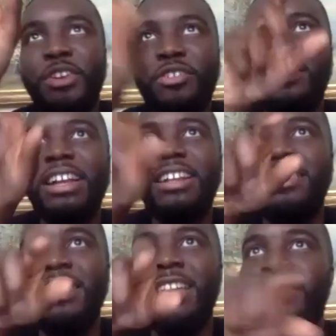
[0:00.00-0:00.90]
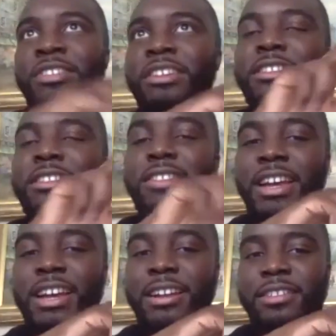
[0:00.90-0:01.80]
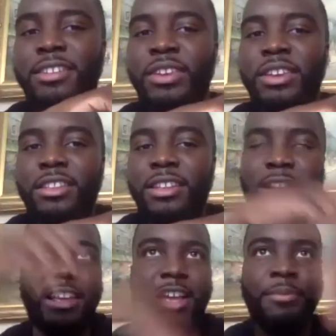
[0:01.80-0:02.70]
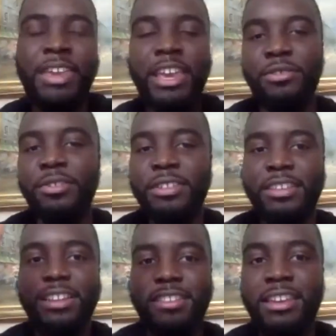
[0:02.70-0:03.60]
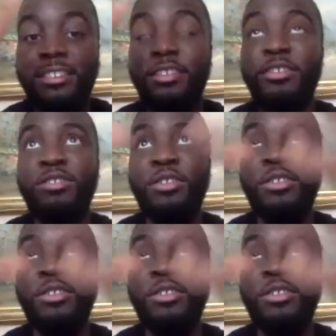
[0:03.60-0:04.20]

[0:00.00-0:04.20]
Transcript: on that tee. I wish they did that. I was thinking, I'm getting all these ideas, and it's sort of